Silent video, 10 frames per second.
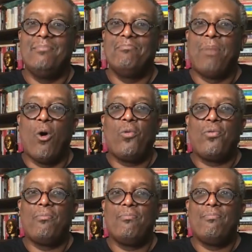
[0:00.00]
both
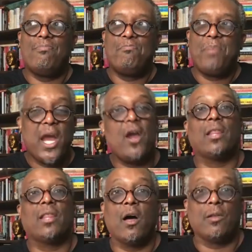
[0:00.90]

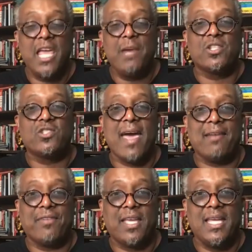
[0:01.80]
parallel labor
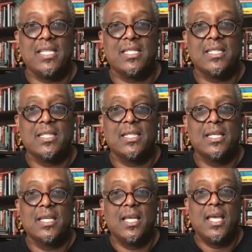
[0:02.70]
stratification
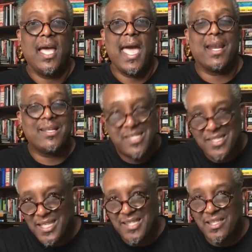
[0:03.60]
and a
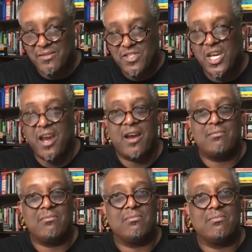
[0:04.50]
sense of shared
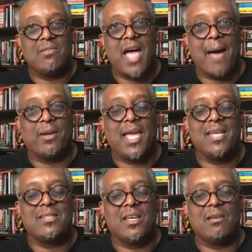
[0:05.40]

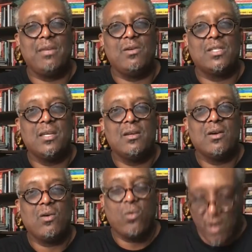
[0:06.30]
obligation and community.
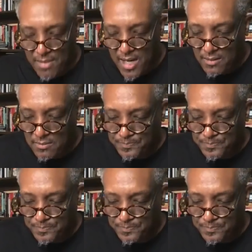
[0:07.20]
What do I mean?